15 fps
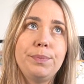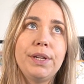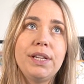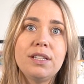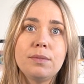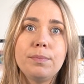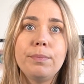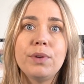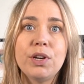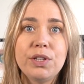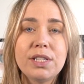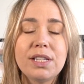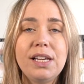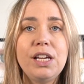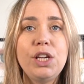but it's
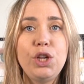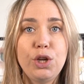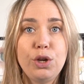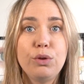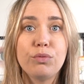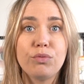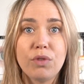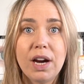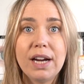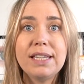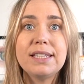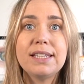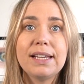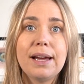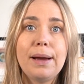mostly you
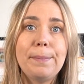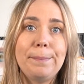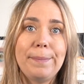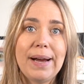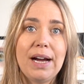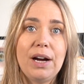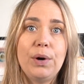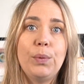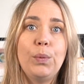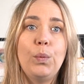writing about